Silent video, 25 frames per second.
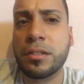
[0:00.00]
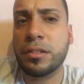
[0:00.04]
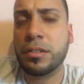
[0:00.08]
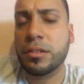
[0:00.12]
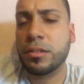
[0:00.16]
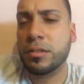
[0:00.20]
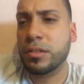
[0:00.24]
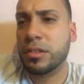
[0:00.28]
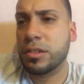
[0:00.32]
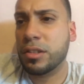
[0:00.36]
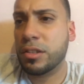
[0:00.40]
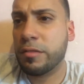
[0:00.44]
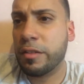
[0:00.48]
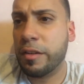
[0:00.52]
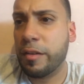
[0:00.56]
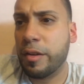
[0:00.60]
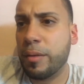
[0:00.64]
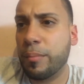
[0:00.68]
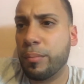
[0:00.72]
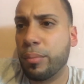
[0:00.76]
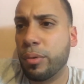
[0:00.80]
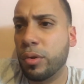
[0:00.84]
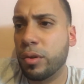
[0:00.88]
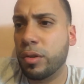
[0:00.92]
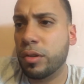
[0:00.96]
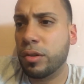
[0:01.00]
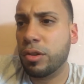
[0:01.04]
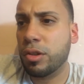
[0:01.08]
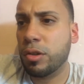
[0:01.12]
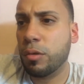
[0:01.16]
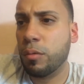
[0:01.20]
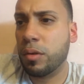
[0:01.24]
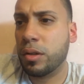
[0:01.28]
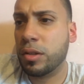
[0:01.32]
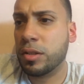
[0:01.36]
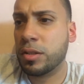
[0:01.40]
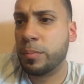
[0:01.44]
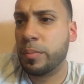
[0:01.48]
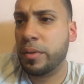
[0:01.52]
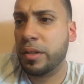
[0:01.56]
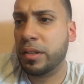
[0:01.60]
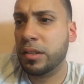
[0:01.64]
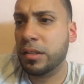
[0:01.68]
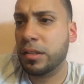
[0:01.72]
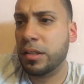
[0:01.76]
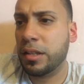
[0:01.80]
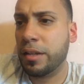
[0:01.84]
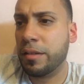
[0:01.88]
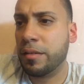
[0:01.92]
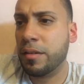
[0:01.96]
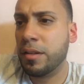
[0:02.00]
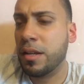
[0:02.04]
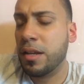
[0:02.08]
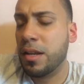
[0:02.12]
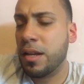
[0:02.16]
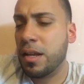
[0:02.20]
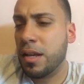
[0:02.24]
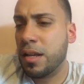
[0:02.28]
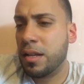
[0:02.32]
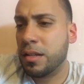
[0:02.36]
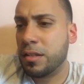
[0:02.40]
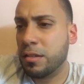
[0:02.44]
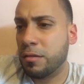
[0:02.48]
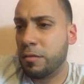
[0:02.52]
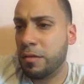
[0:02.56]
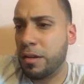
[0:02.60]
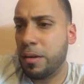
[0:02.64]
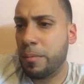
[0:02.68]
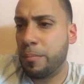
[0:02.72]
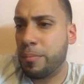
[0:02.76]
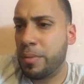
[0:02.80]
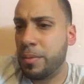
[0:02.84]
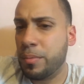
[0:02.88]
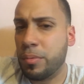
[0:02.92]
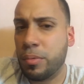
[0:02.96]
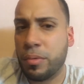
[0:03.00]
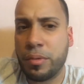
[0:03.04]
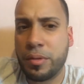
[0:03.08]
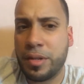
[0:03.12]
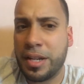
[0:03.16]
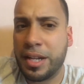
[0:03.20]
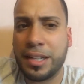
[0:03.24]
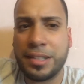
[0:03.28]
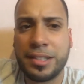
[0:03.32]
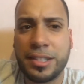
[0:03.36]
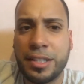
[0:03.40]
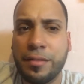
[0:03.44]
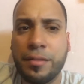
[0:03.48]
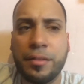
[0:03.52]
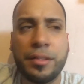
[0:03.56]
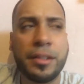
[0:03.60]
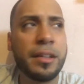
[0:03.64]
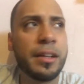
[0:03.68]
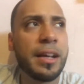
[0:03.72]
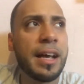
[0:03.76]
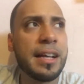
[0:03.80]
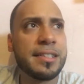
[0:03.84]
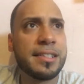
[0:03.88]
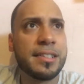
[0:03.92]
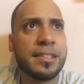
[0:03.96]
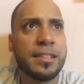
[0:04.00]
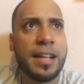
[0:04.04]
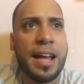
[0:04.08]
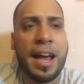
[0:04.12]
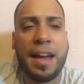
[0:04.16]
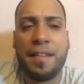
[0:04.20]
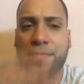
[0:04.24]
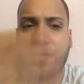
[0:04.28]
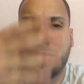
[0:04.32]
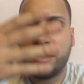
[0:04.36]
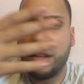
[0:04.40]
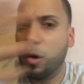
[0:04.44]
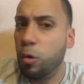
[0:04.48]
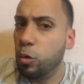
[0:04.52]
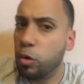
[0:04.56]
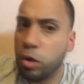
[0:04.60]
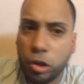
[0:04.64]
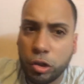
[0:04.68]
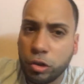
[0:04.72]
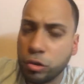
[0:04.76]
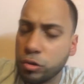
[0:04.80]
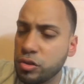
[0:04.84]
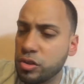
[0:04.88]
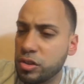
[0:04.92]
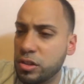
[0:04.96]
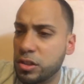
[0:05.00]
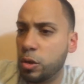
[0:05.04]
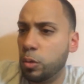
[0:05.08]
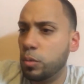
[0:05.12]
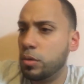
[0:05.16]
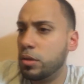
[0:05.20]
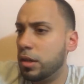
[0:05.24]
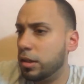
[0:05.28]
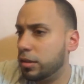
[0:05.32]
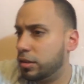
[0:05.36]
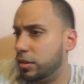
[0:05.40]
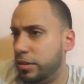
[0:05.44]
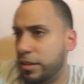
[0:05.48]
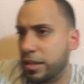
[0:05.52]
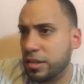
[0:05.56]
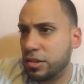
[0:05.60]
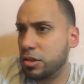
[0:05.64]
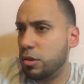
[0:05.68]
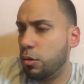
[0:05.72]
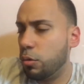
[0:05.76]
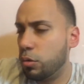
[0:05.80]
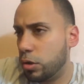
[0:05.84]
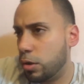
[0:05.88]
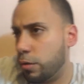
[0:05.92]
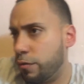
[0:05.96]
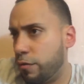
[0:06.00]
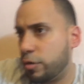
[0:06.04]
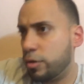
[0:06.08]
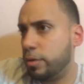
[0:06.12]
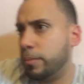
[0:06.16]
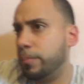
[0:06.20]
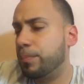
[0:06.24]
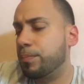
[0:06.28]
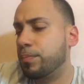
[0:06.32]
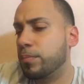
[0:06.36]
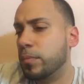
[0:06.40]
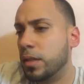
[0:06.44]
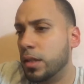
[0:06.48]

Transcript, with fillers: You know, it's very important. You don't want to spend your life around people with negativity that has that have no goals, no nothing that's going on for them.